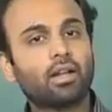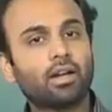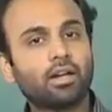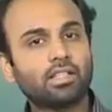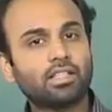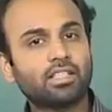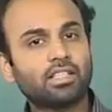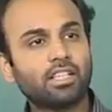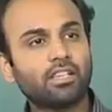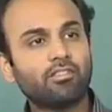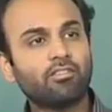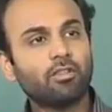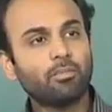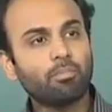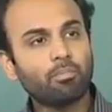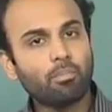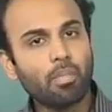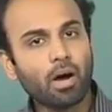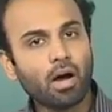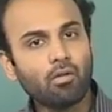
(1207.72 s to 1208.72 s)
the received
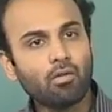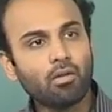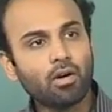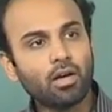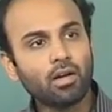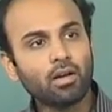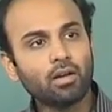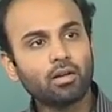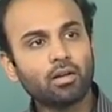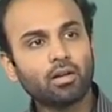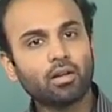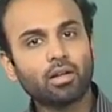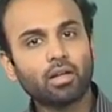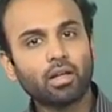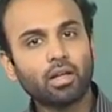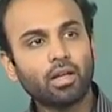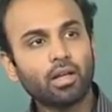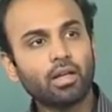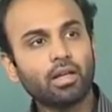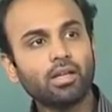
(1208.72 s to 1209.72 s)
power
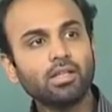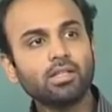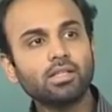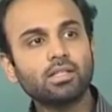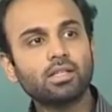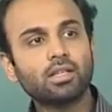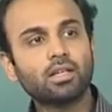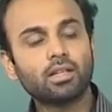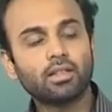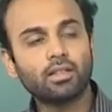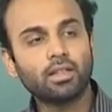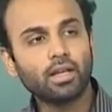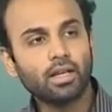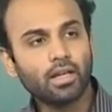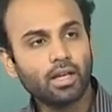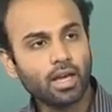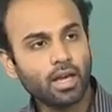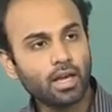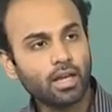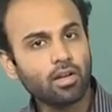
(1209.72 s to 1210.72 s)
is the
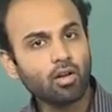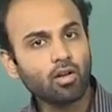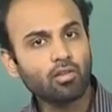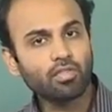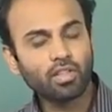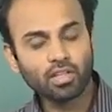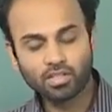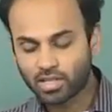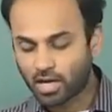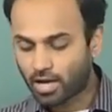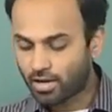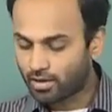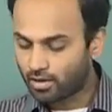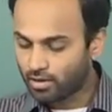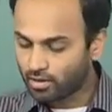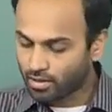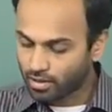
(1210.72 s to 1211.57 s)
gain of the channel,